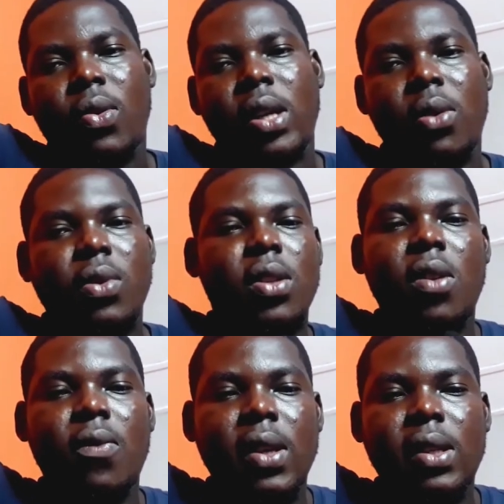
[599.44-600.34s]
because I was
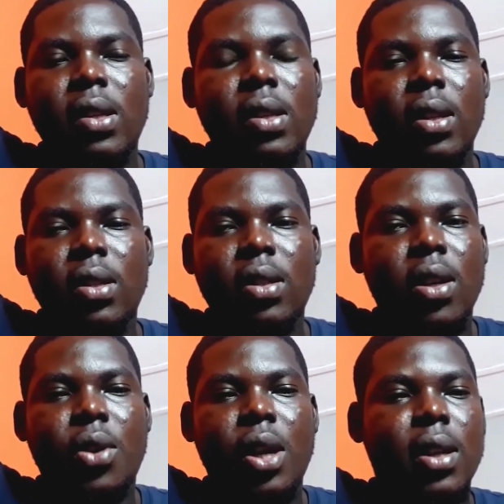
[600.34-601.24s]
in university,
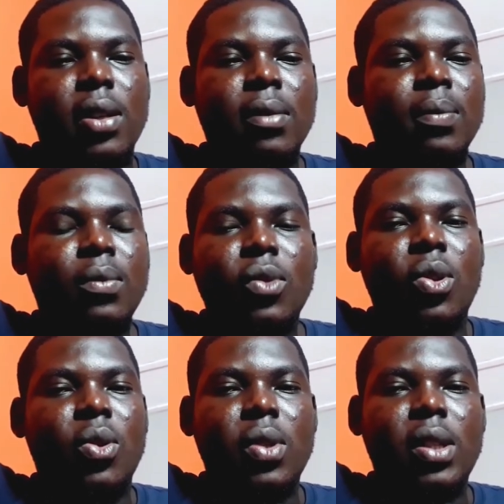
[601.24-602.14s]
tertiary, and
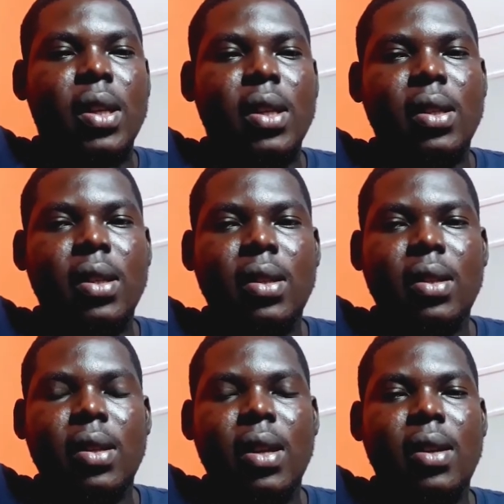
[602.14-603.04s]
you know, studies
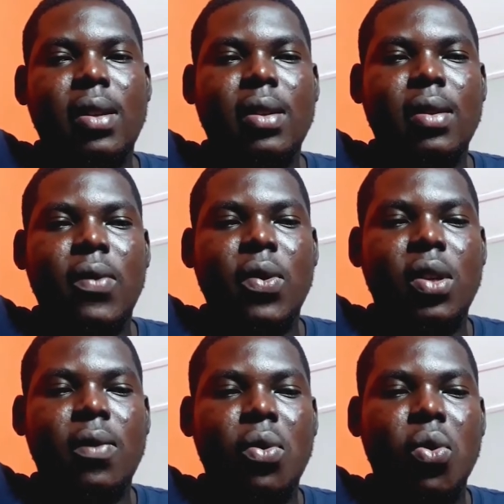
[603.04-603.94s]
is like very